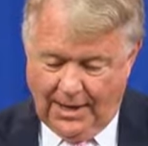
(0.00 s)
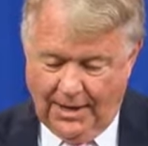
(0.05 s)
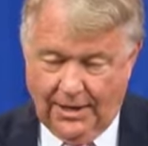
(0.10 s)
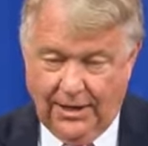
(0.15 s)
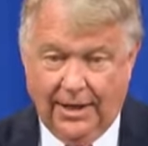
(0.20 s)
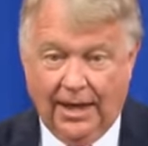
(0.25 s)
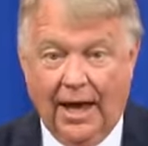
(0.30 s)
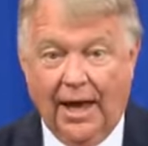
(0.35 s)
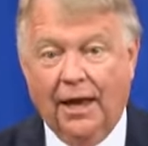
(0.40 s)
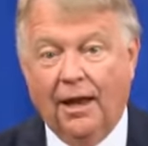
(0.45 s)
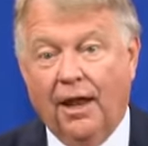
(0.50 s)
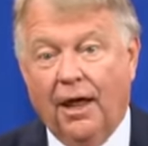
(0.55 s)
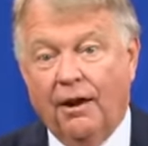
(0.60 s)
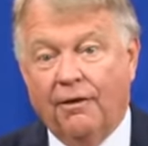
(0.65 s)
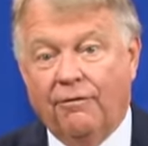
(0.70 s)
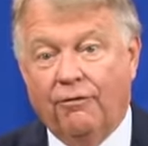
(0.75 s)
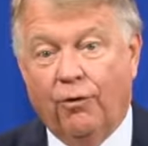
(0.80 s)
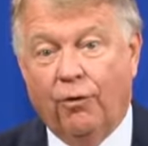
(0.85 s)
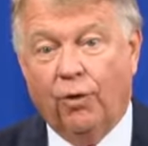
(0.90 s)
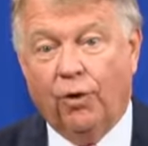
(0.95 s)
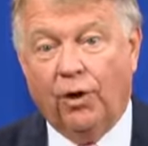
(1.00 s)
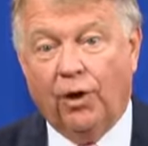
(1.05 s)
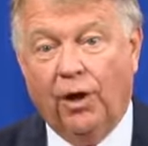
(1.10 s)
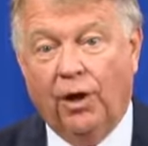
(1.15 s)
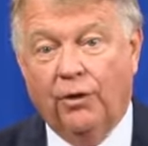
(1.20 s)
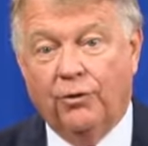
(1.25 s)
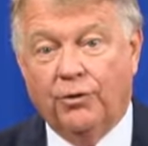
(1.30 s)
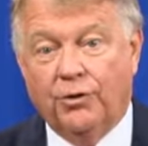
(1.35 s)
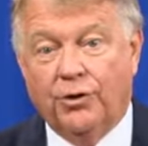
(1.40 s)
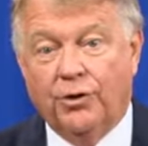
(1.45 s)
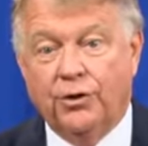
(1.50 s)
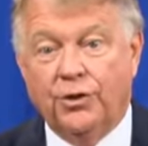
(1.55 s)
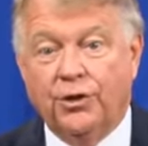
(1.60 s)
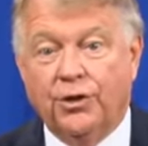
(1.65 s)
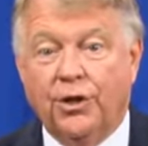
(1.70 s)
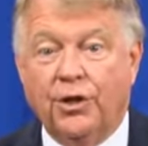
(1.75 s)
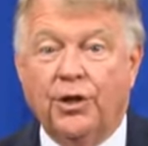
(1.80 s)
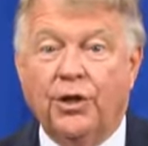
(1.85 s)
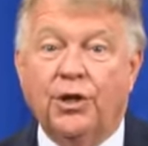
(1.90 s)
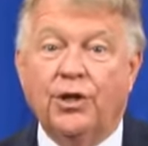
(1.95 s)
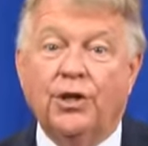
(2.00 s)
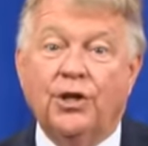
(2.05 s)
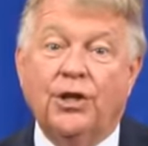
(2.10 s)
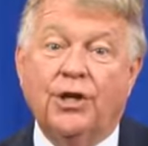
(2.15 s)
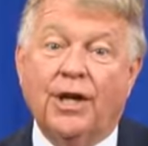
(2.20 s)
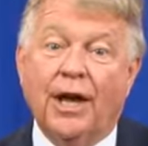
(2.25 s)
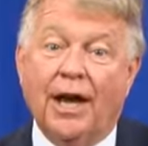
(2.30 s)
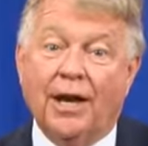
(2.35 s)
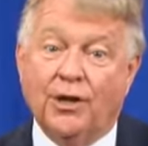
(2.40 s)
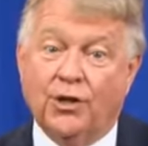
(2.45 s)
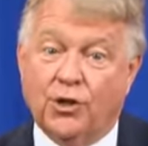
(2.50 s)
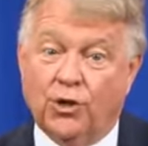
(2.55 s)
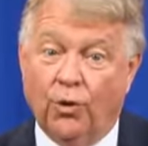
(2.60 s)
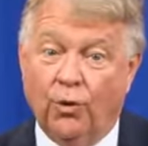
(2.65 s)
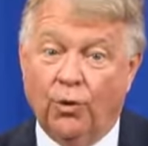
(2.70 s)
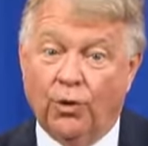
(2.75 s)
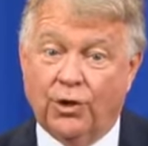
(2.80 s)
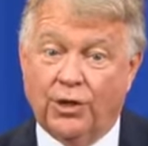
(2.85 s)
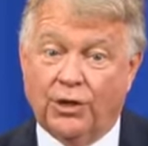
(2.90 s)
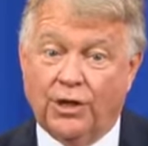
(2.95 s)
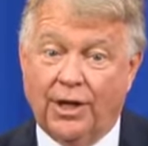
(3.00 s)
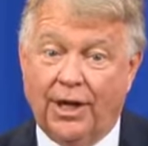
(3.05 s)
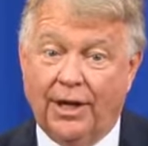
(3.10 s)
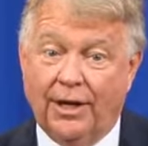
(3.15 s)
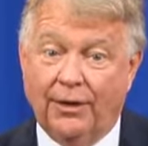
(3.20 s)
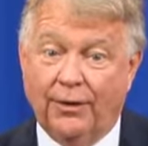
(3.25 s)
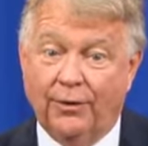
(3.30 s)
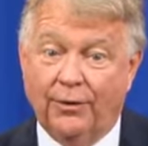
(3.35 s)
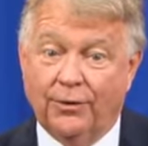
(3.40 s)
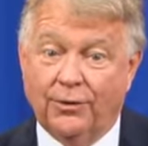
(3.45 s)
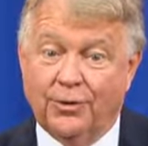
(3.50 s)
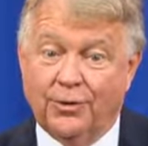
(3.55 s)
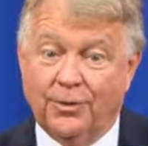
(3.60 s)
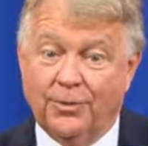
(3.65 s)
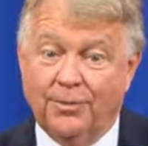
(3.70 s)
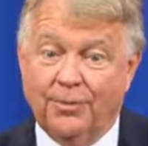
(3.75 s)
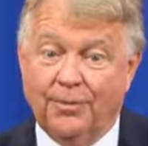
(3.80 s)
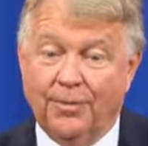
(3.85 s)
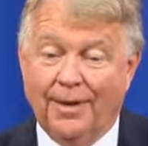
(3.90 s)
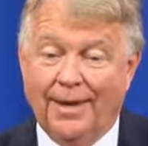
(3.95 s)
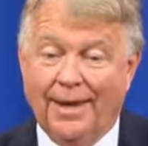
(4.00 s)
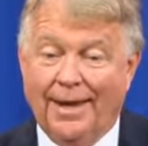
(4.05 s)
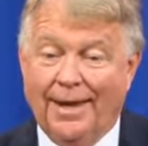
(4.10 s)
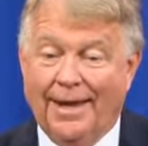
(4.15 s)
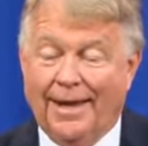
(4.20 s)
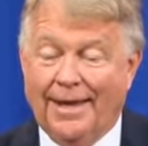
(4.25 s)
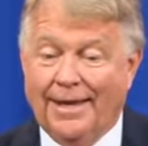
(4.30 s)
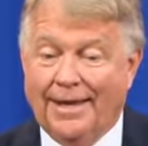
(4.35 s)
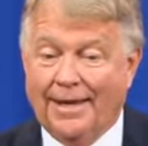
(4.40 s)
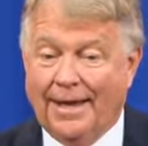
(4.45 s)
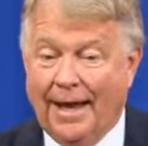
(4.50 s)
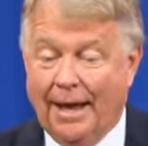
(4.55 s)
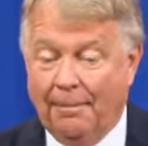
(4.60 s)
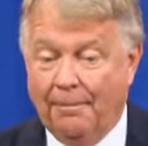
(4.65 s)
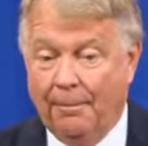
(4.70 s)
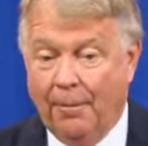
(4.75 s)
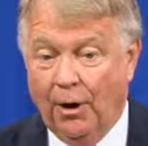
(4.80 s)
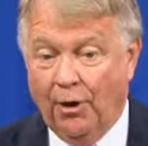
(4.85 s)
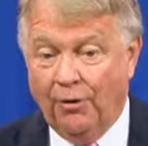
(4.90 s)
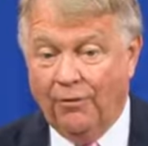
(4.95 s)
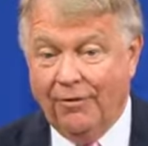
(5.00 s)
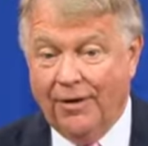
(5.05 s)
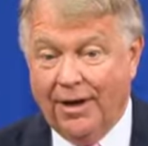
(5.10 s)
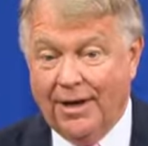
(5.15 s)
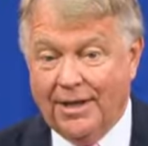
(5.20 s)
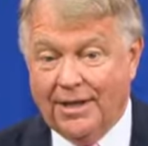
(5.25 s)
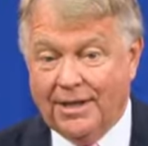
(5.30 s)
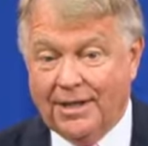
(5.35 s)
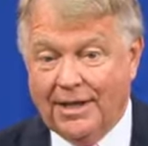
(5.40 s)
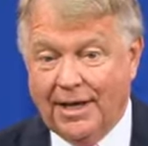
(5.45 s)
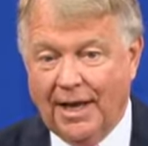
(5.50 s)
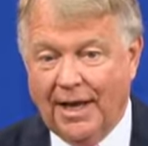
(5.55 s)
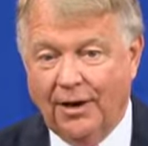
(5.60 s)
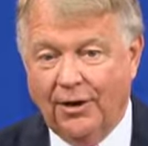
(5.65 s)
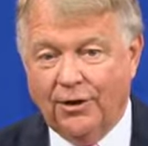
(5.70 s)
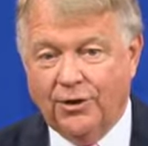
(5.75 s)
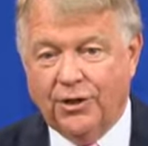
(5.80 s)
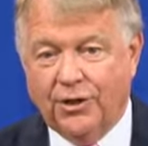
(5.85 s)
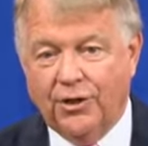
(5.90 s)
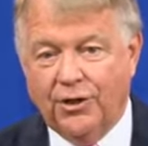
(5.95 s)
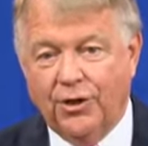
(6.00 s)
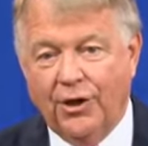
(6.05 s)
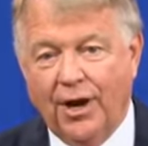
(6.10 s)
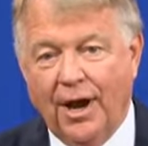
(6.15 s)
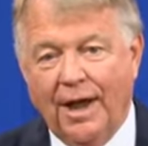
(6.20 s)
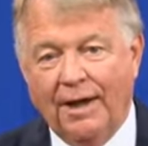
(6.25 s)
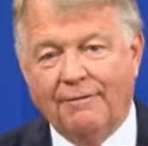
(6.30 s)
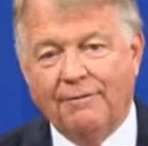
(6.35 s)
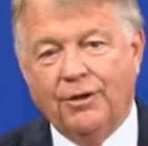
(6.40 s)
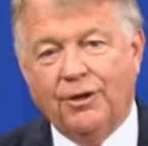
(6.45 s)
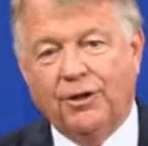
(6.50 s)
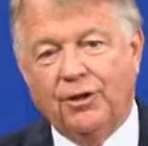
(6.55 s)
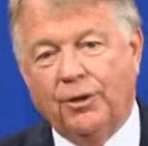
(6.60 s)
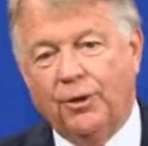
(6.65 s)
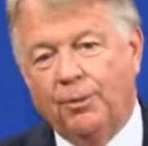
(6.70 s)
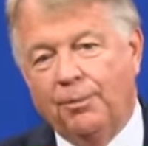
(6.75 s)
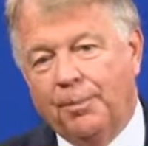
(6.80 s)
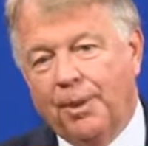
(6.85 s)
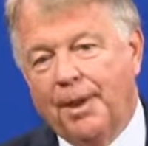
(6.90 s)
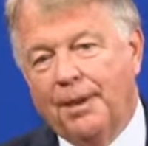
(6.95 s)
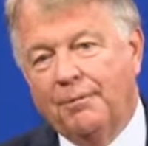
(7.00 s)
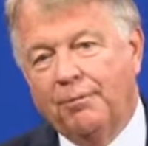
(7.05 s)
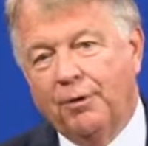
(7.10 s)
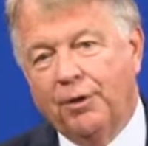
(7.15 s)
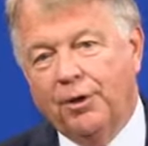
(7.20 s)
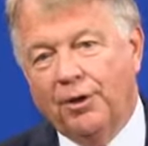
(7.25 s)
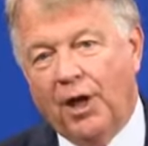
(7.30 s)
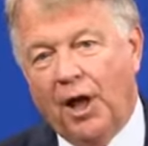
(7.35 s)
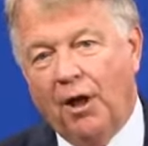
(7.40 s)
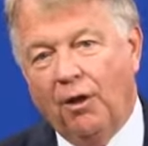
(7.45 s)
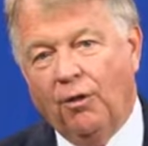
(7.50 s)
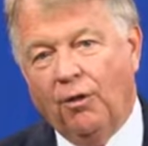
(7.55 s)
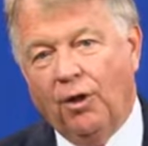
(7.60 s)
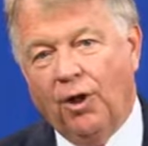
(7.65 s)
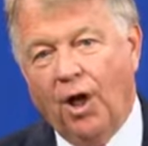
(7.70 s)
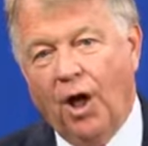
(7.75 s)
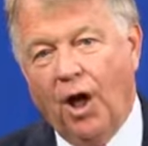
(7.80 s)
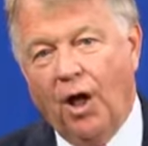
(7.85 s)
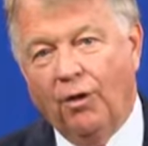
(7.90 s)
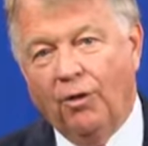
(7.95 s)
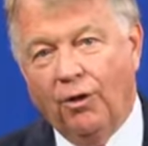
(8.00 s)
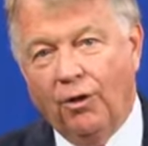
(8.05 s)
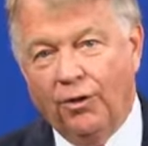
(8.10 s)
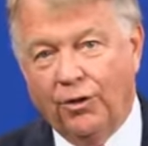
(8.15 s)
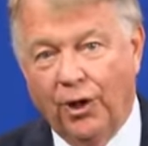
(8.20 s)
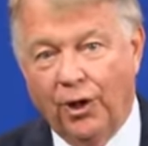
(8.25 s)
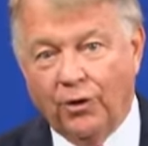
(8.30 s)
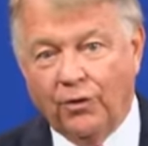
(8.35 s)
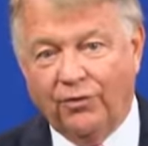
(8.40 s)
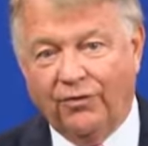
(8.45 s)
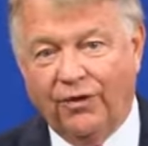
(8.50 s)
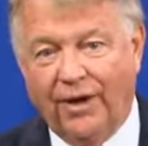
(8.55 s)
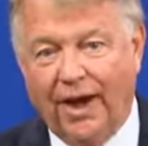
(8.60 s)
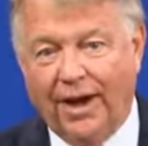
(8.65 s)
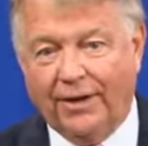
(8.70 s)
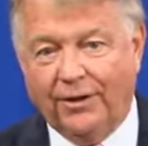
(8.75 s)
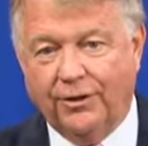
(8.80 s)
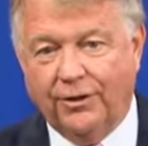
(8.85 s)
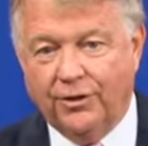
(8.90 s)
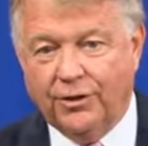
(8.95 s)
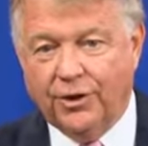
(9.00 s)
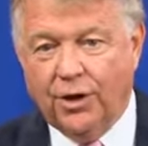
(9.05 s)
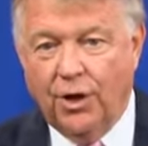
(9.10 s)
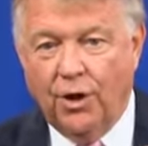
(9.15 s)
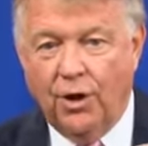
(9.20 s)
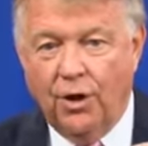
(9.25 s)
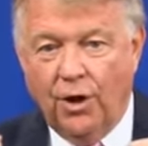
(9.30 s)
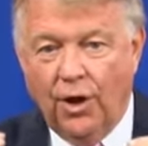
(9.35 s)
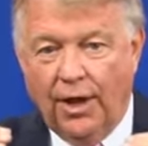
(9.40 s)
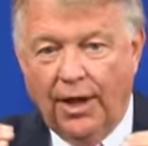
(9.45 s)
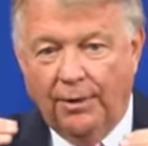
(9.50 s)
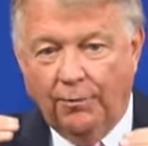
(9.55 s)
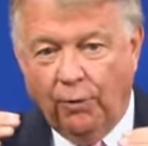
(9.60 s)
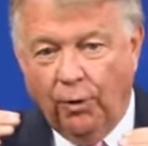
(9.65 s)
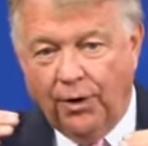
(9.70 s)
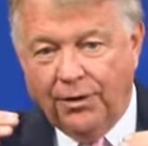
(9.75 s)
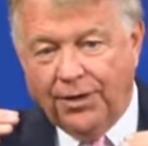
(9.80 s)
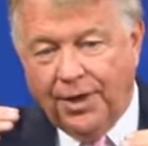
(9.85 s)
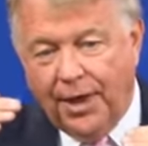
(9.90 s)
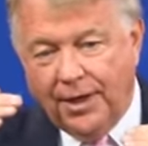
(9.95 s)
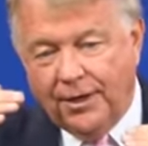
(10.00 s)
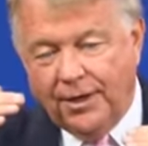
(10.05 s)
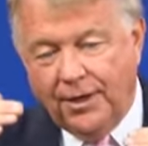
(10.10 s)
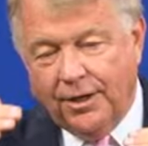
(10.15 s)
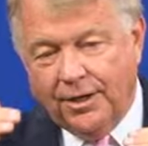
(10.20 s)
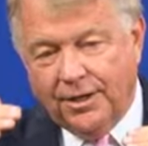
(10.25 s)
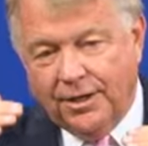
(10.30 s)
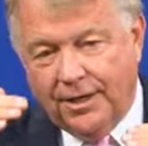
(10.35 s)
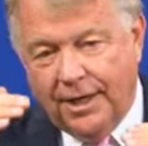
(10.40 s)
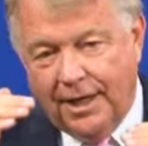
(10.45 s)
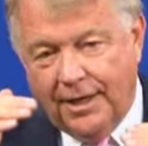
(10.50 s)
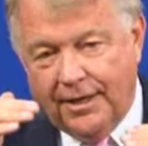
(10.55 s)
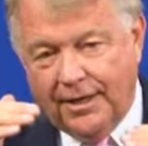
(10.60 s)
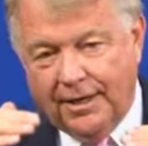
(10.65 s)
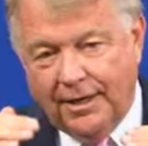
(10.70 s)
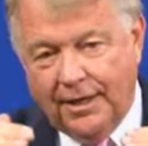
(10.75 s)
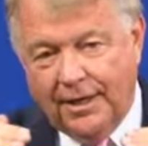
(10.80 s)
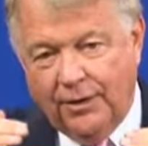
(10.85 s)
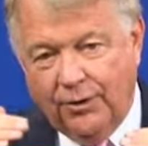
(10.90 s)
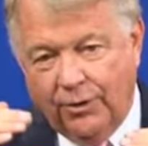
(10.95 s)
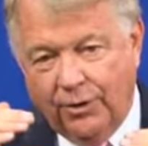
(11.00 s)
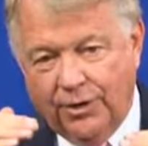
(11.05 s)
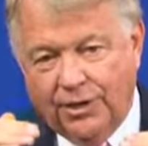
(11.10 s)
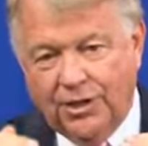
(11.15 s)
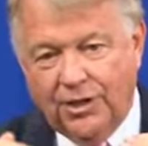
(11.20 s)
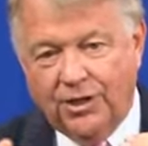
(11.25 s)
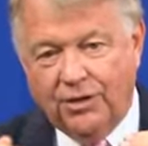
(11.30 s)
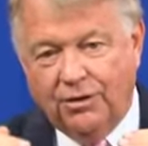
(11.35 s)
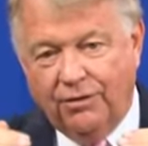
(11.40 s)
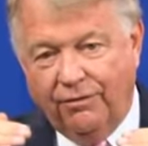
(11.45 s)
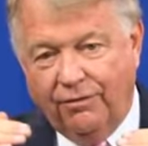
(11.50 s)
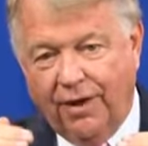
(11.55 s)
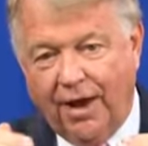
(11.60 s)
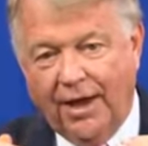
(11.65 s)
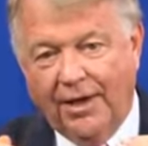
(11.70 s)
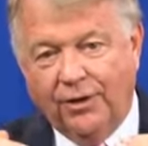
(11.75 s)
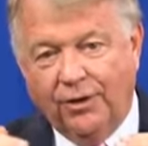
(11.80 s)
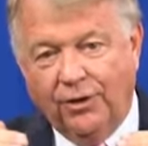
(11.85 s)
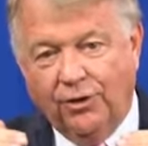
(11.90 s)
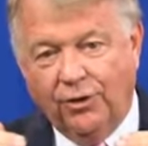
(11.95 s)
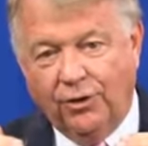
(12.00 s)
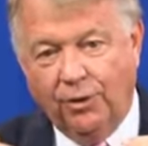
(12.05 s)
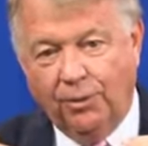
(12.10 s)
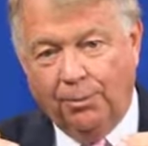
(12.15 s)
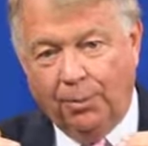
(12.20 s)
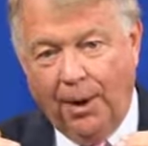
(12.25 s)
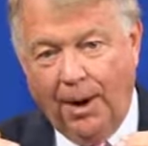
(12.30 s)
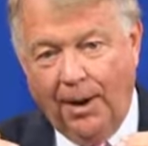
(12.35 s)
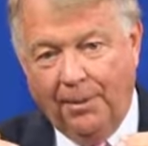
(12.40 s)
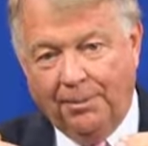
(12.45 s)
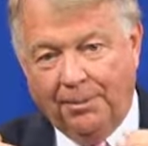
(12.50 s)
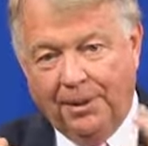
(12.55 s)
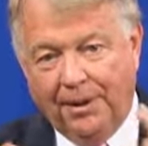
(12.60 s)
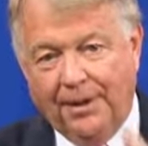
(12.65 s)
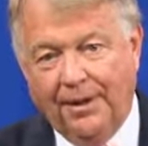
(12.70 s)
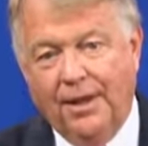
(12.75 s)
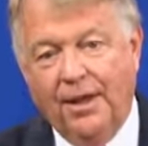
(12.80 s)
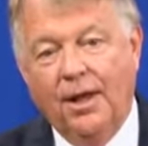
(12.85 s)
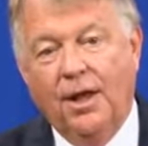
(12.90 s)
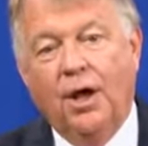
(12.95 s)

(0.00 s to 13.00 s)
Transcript: you got a lot of foreclosures, you got short sales, you got motivated sellers, and you're having to compete with all of those factors. And what that does, that decreases the value of your property.